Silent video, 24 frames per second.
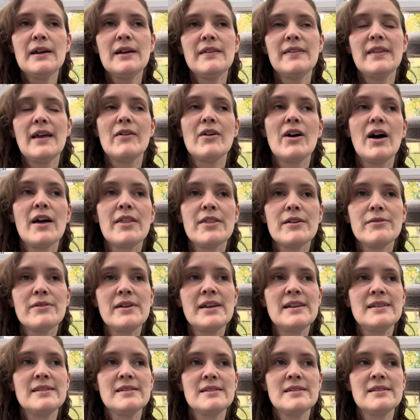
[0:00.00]
There are other
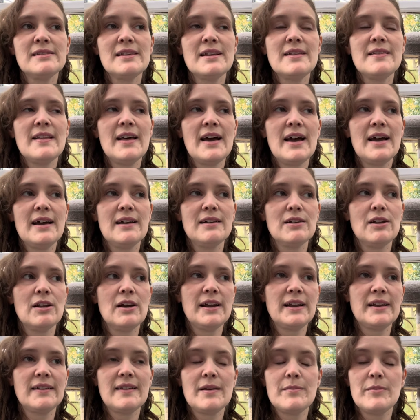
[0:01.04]
reasons in that,
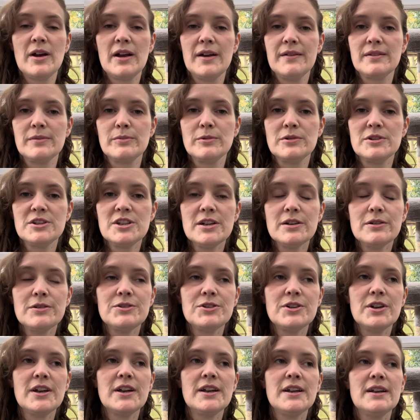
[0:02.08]
like they might have small
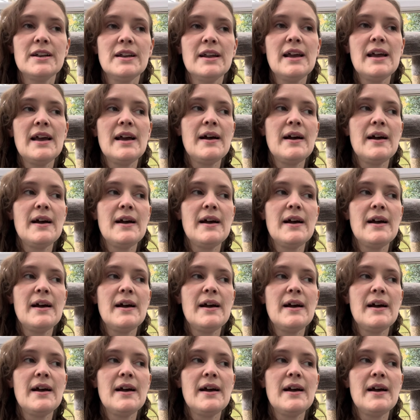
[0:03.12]
children,